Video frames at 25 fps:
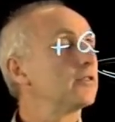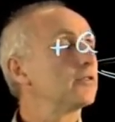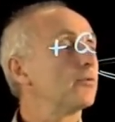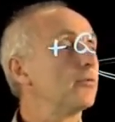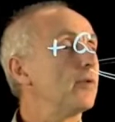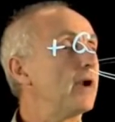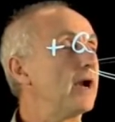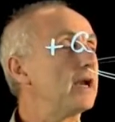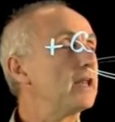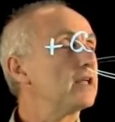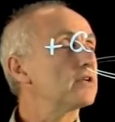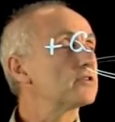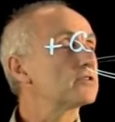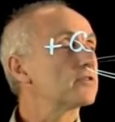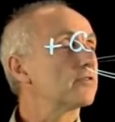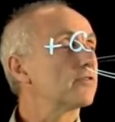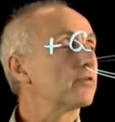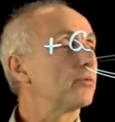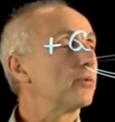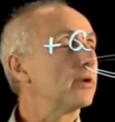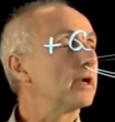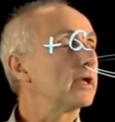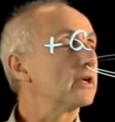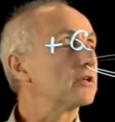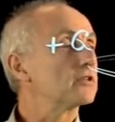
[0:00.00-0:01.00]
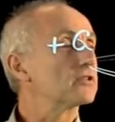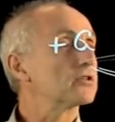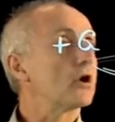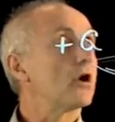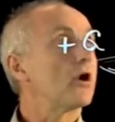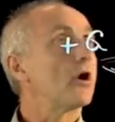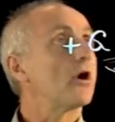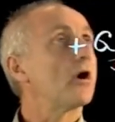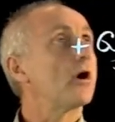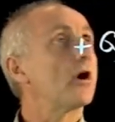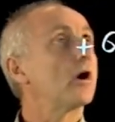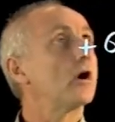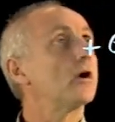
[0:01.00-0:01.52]
The radius of the ring is
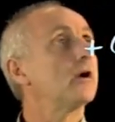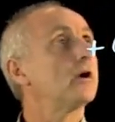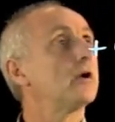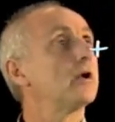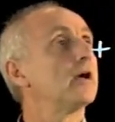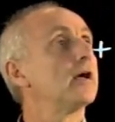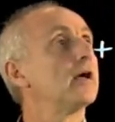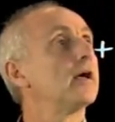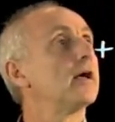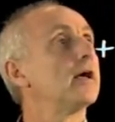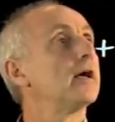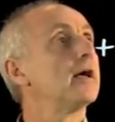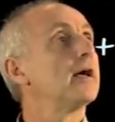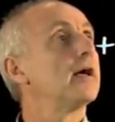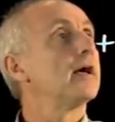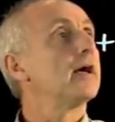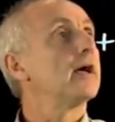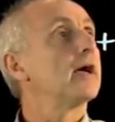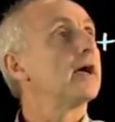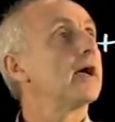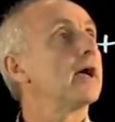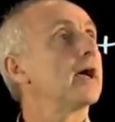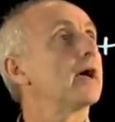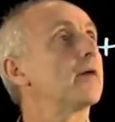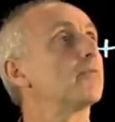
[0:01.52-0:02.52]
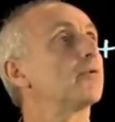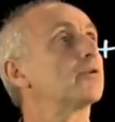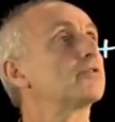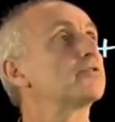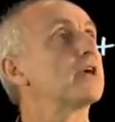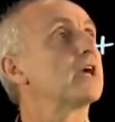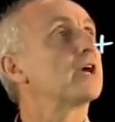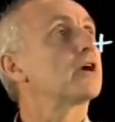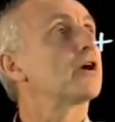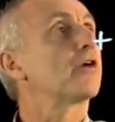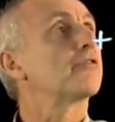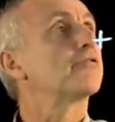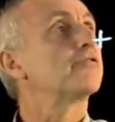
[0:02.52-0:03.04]
r. And we'll
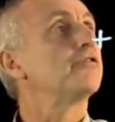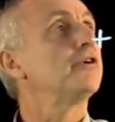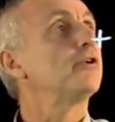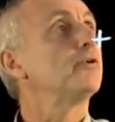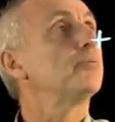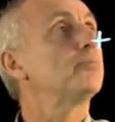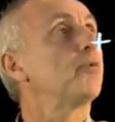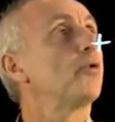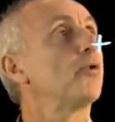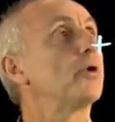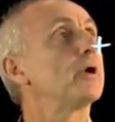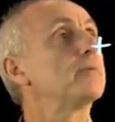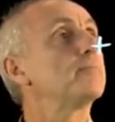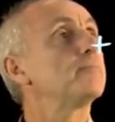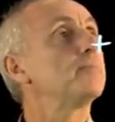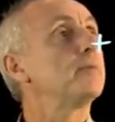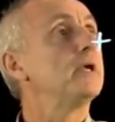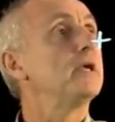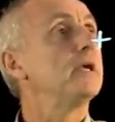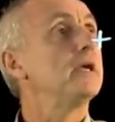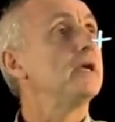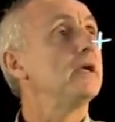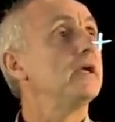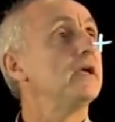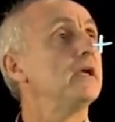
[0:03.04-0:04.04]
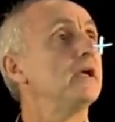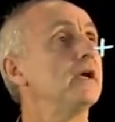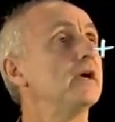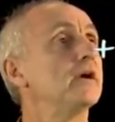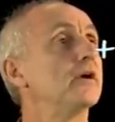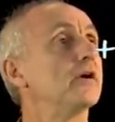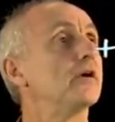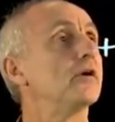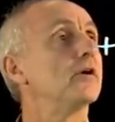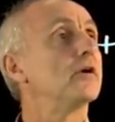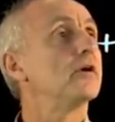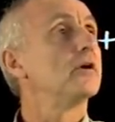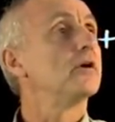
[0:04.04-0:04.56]
take our field point P
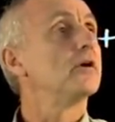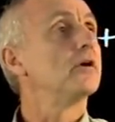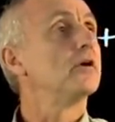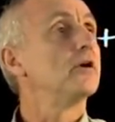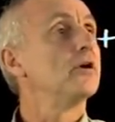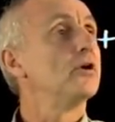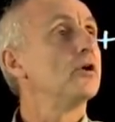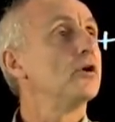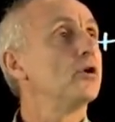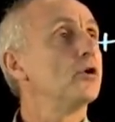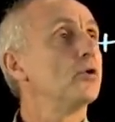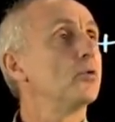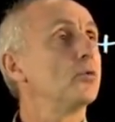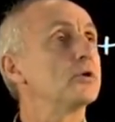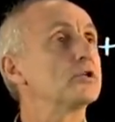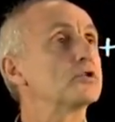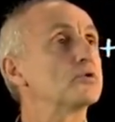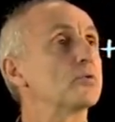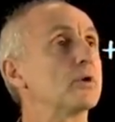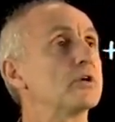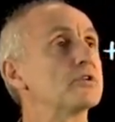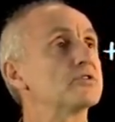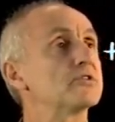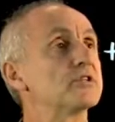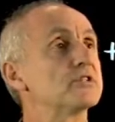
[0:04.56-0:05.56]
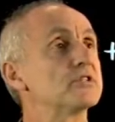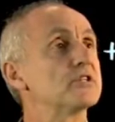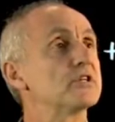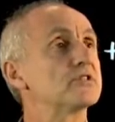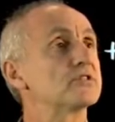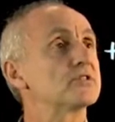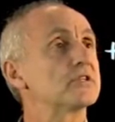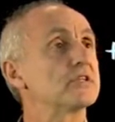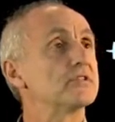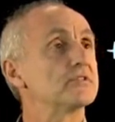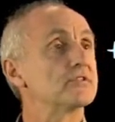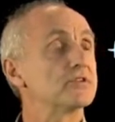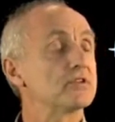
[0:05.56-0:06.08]
here, which was a
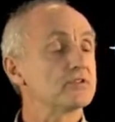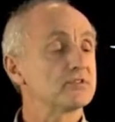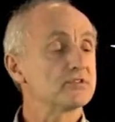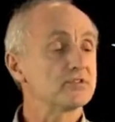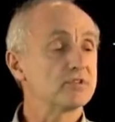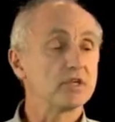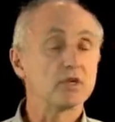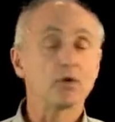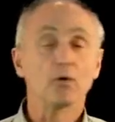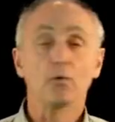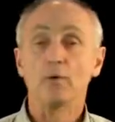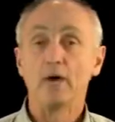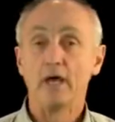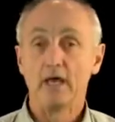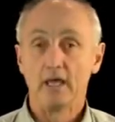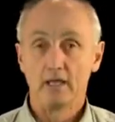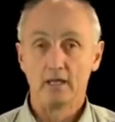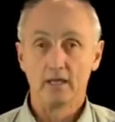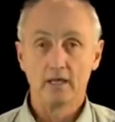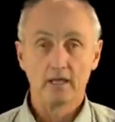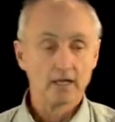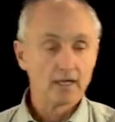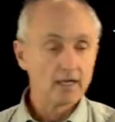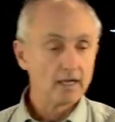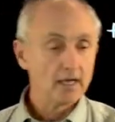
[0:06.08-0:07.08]
distance z away.